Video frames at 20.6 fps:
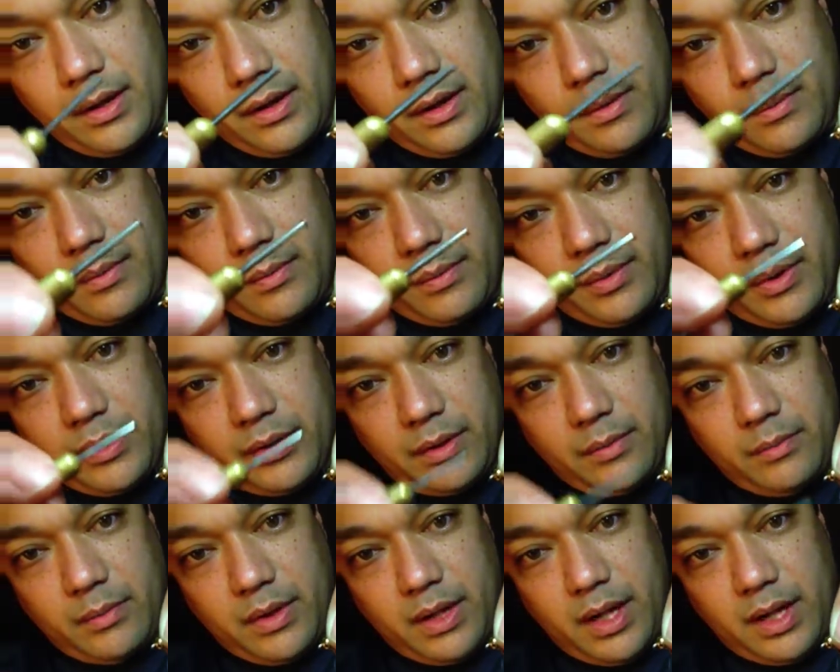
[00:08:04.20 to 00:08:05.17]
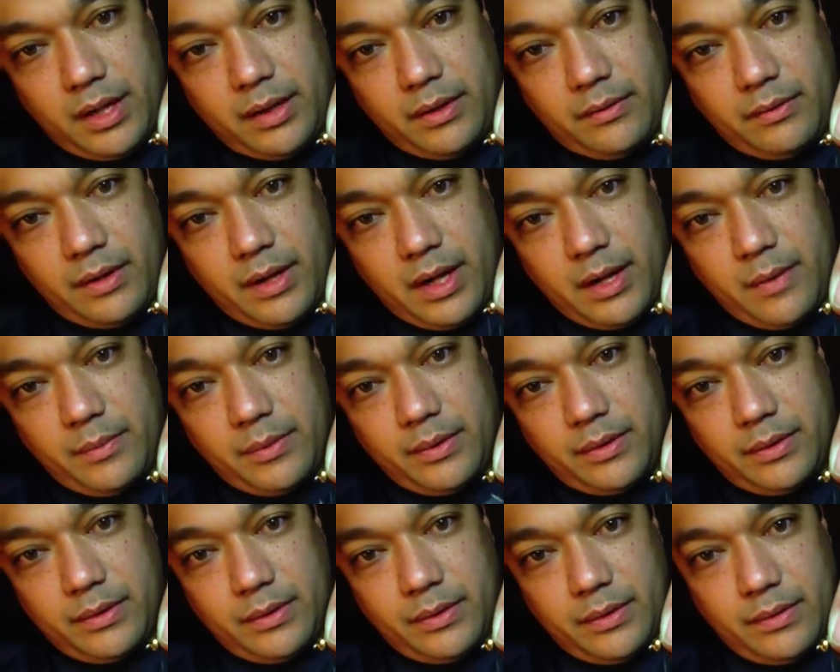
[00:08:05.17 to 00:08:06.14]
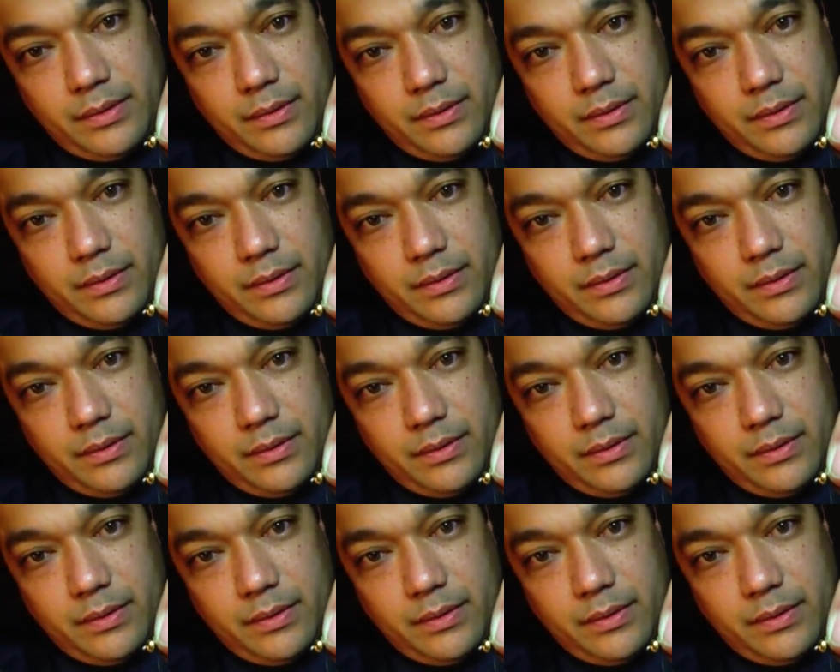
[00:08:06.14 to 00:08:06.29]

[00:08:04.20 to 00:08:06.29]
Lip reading: we'll put some locking wraps